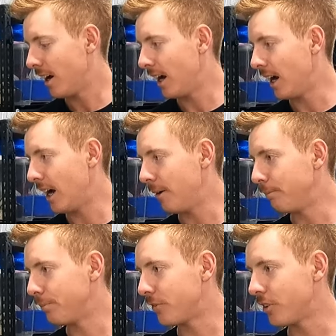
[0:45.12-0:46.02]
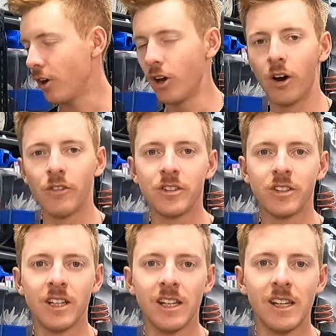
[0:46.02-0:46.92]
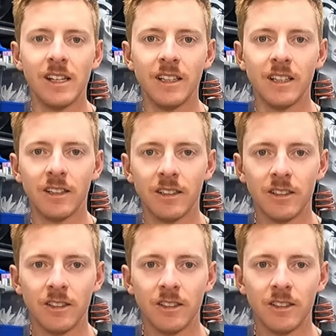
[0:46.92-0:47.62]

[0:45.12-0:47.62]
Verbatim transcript: Um, so obviously,